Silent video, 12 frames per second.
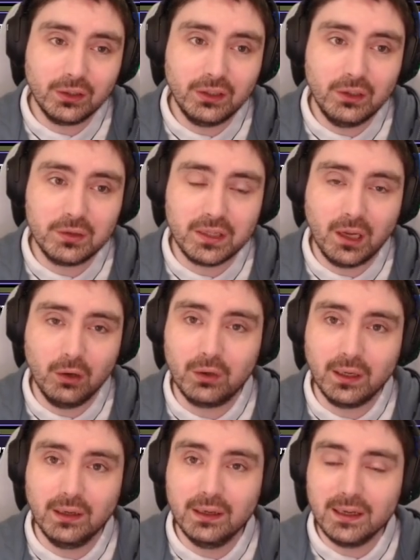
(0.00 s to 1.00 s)
going to use the
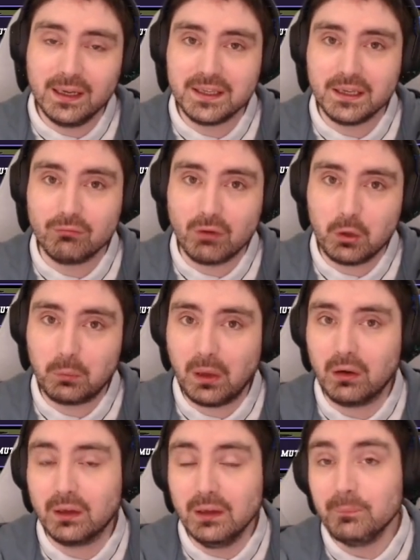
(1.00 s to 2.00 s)
Ogre as a
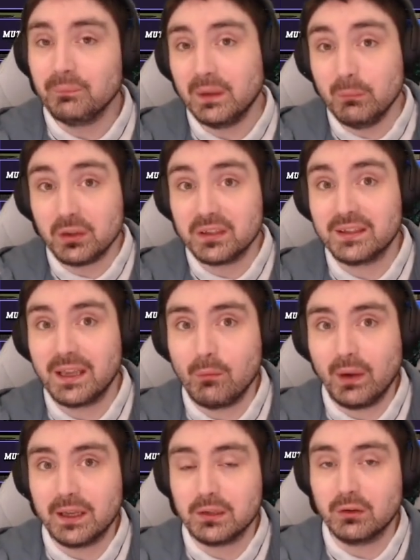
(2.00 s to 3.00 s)
roadblock, in much the same
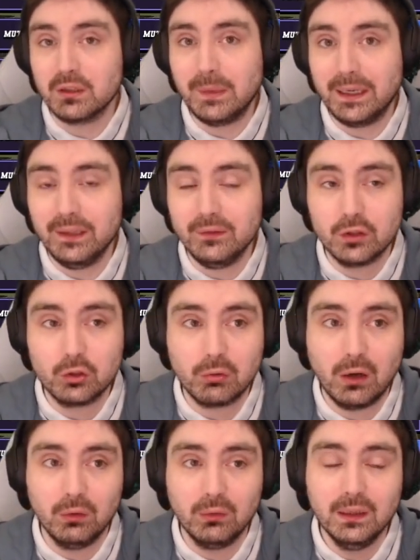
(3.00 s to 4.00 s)
way I talked about it in the
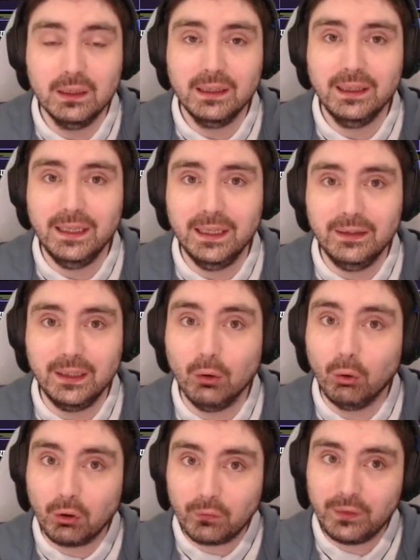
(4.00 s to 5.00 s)
Troll in the
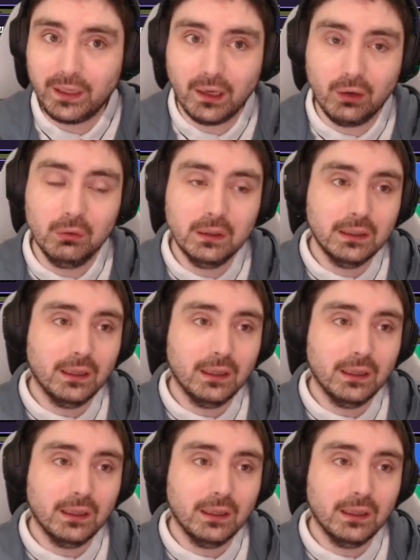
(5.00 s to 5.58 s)
Orc video,